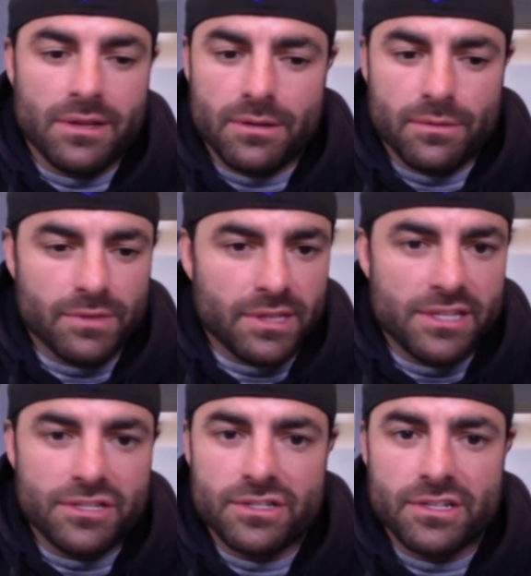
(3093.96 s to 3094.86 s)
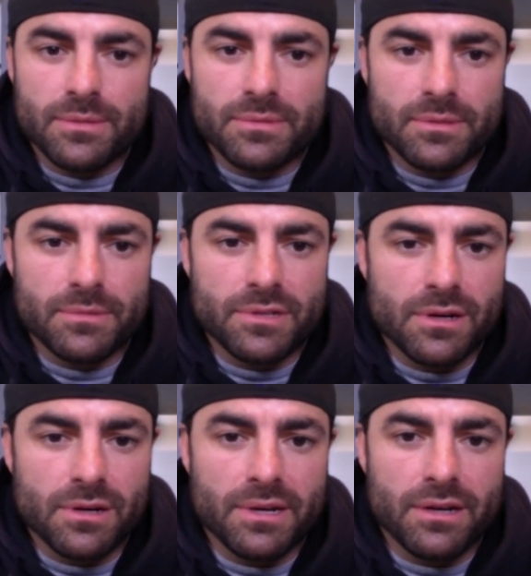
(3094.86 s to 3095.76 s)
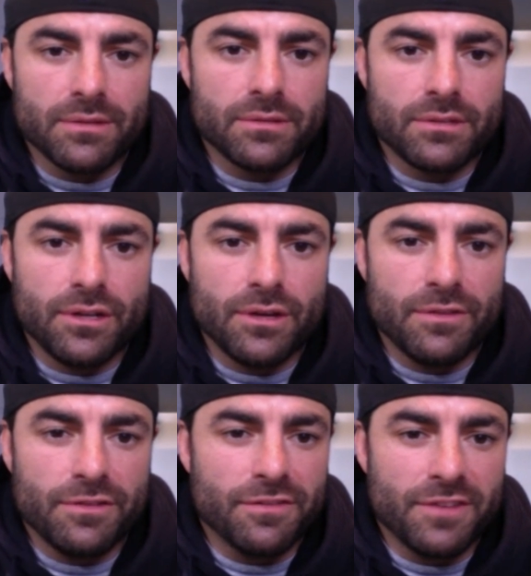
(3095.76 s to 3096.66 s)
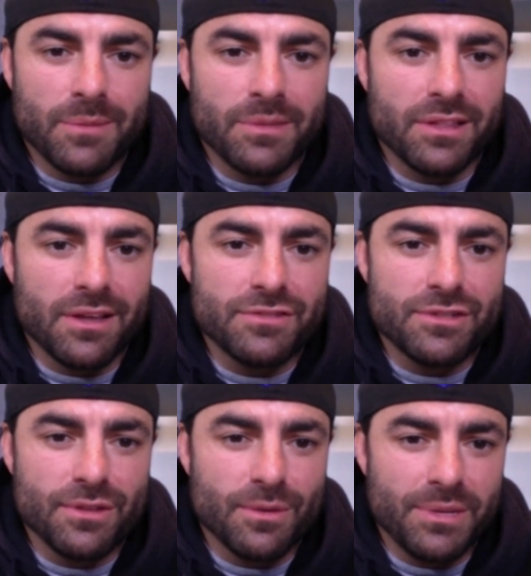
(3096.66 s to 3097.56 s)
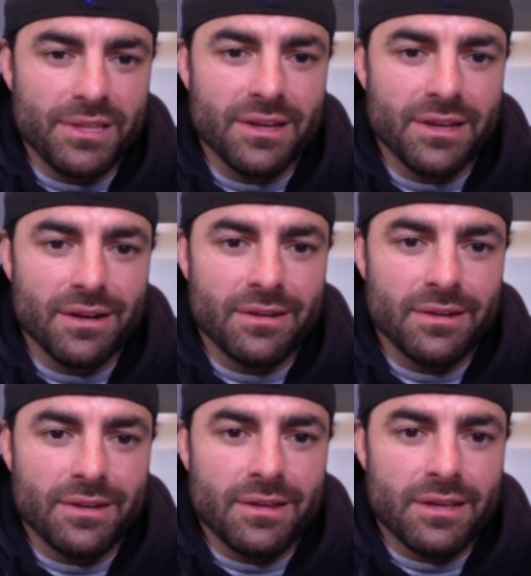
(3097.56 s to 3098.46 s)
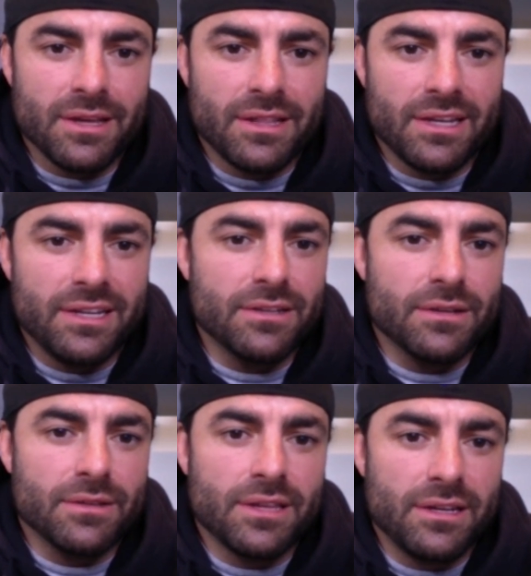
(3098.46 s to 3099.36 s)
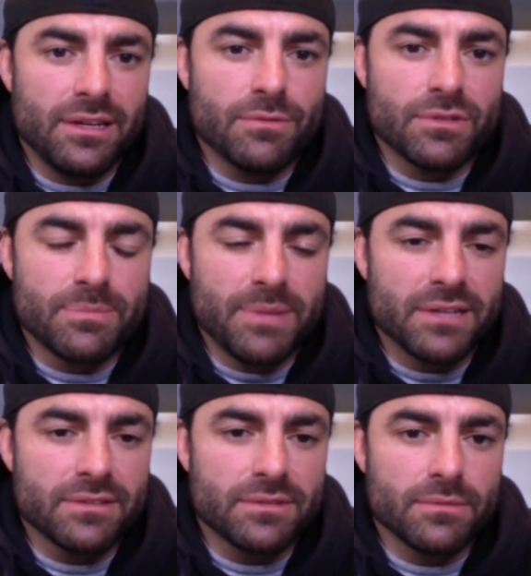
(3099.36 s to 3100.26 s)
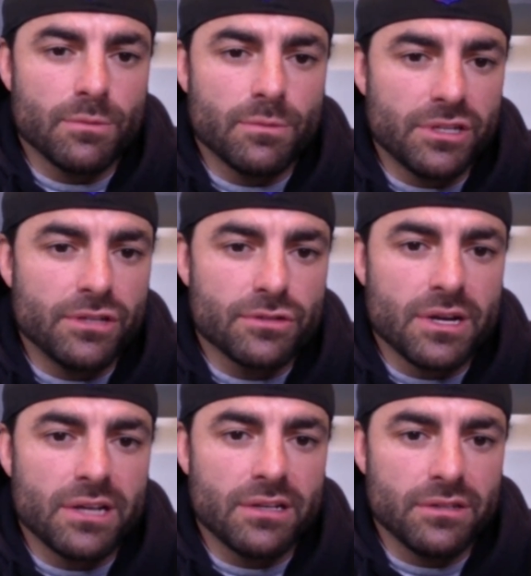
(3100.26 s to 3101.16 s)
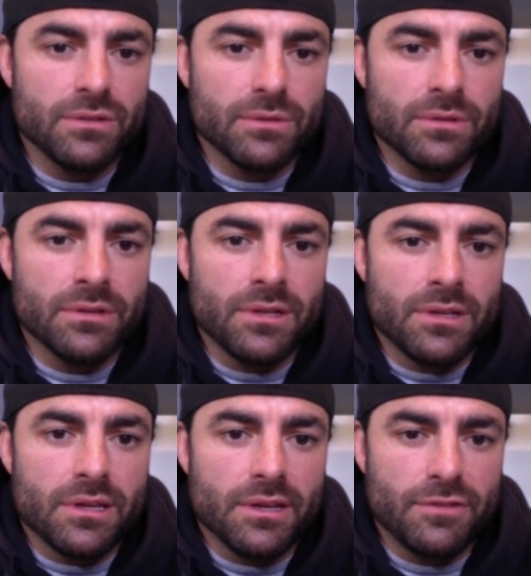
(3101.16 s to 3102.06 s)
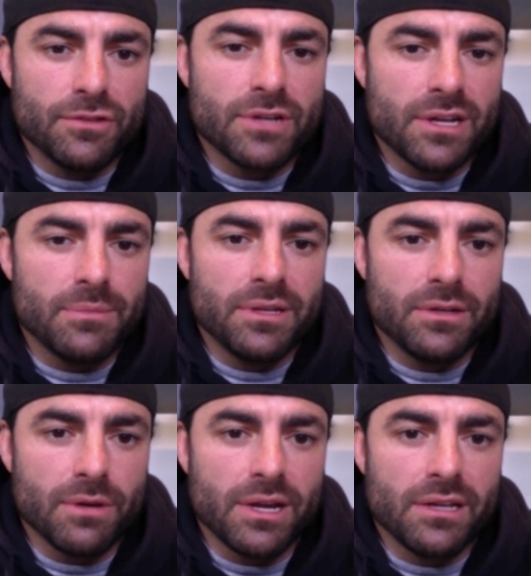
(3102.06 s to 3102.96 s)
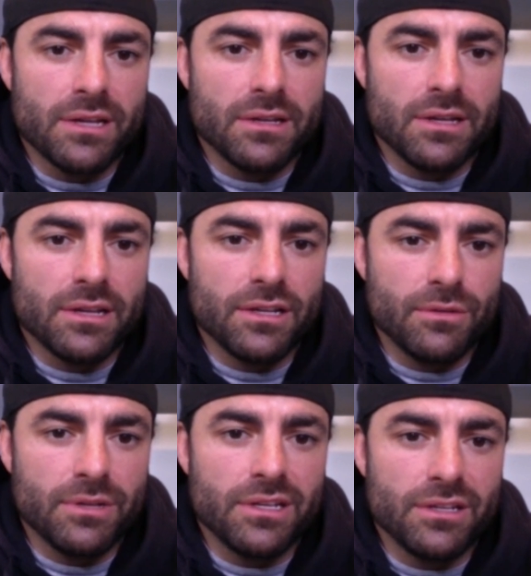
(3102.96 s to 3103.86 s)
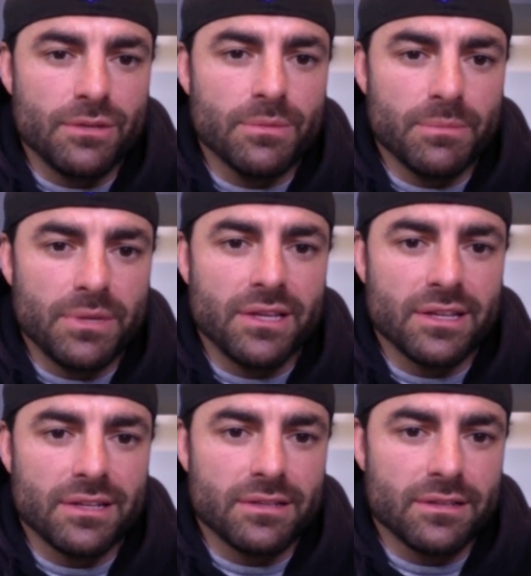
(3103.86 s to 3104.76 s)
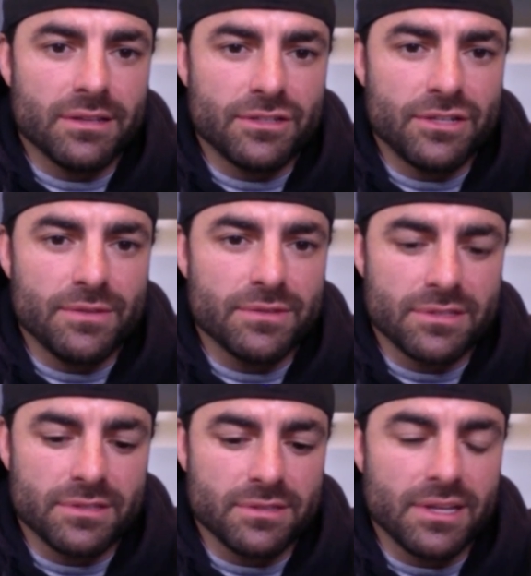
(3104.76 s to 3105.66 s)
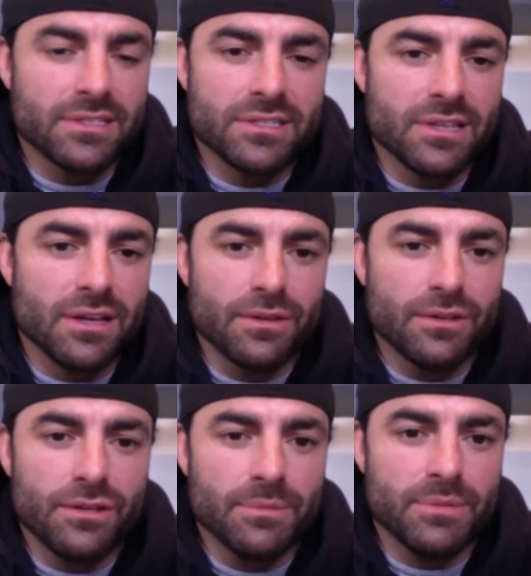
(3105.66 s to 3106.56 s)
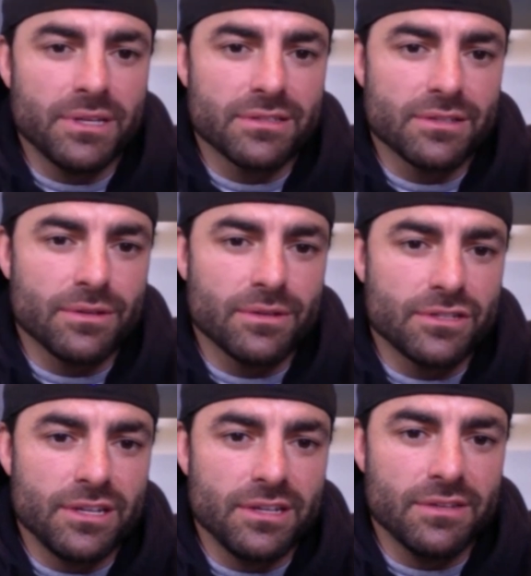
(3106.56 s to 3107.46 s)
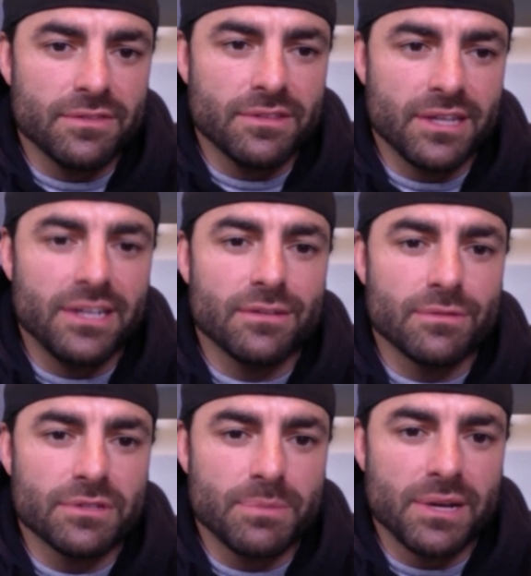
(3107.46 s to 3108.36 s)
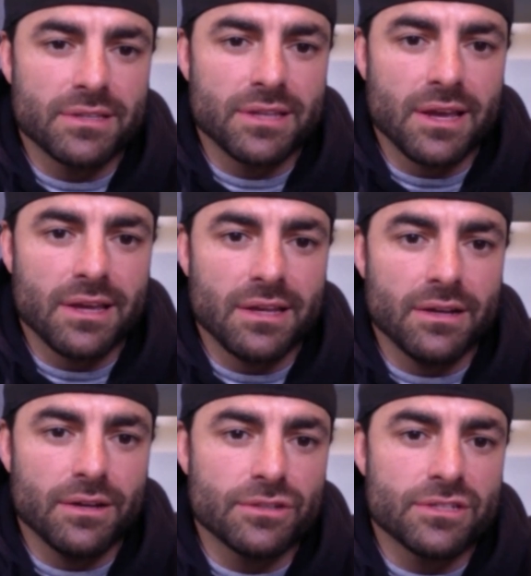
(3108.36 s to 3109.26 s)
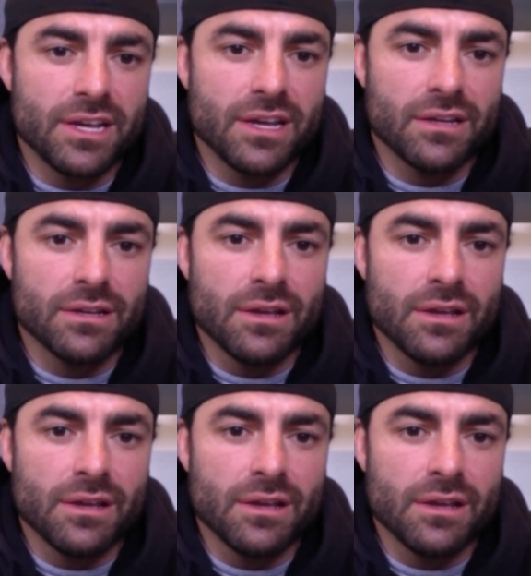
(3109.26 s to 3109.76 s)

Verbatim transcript: relationships. I'm talking about you know if your family loves you, they'll be there, and they need to they need to respect what you're trying to do. If you're trying to be great and a unique human being that achieves things that other human beings don't achieve, they need to respect that and understand